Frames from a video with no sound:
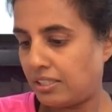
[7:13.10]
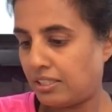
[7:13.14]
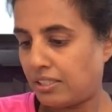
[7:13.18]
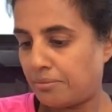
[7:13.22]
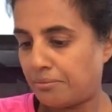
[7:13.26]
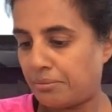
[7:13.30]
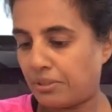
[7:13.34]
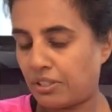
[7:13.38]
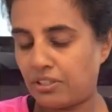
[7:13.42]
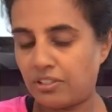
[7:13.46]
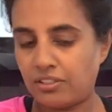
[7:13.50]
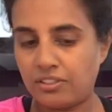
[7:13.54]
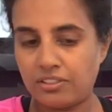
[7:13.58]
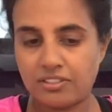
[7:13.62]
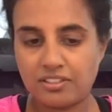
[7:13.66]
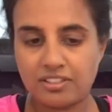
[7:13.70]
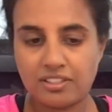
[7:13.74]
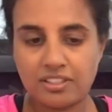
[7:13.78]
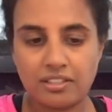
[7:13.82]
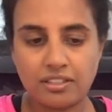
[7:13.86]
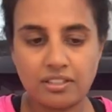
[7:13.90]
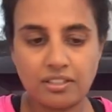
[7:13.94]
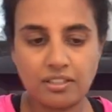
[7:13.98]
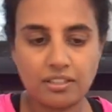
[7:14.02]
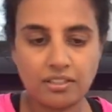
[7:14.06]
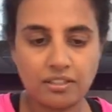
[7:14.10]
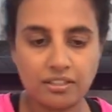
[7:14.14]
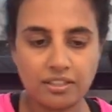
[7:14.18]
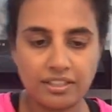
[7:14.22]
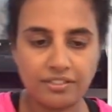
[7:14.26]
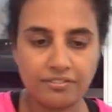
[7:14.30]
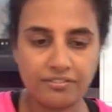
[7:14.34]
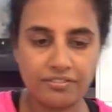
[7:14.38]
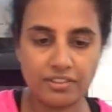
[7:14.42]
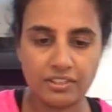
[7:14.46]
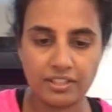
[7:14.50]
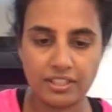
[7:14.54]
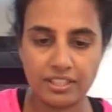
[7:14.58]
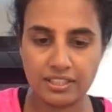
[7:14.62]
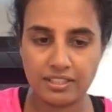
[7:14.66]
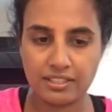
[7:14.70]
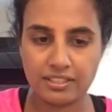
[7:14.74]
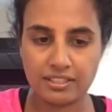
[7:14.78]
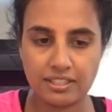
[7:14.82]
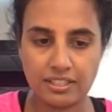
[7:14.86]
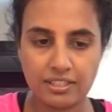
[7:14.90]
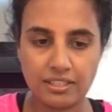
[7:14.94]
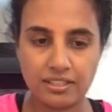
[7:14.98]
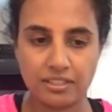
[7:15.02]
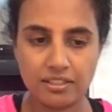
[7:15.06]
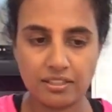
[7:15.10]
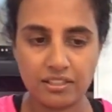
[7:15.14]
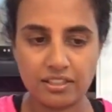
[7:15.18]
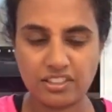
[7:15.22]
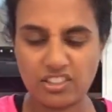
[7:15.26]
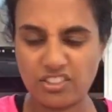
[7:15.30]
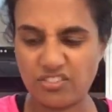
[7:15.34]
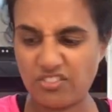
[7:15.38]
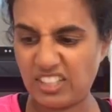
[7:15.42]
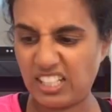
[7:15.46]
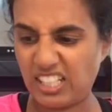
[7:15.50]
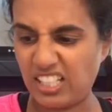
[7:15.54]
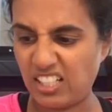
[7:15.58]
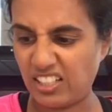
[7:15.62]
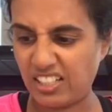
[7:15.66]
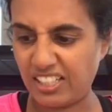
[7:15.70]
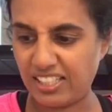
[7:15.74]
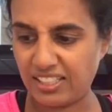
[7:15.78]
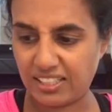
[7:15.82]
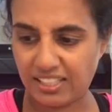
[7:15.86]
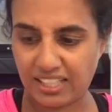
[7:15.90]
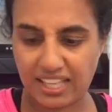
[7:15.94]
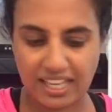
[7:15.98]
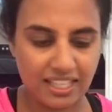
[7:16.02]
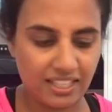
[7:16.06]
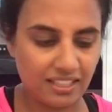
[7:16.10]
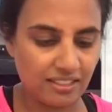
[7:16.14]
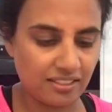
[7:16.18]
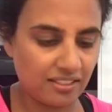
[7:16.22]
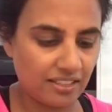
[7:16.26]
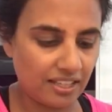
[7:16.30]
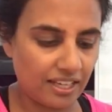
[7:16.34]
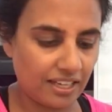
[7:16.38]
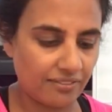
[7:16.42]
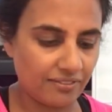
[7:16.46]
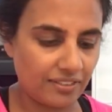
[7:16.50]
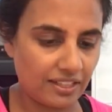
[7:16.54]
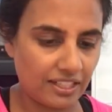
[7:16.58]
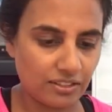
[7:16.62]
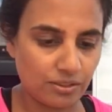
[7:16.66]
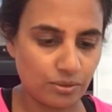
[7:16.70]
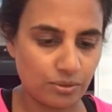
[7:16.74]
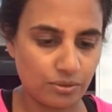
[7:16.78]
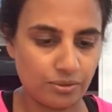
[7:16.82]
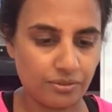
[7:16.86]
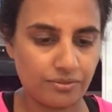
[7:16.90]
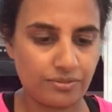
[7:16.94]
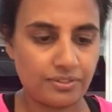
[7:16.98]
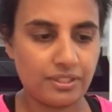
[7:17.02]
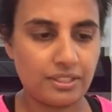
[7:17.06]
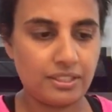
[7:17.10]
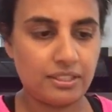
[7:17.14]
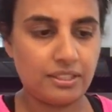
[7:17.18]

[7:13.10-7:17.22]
because I find I don't really like cakes that have that sort of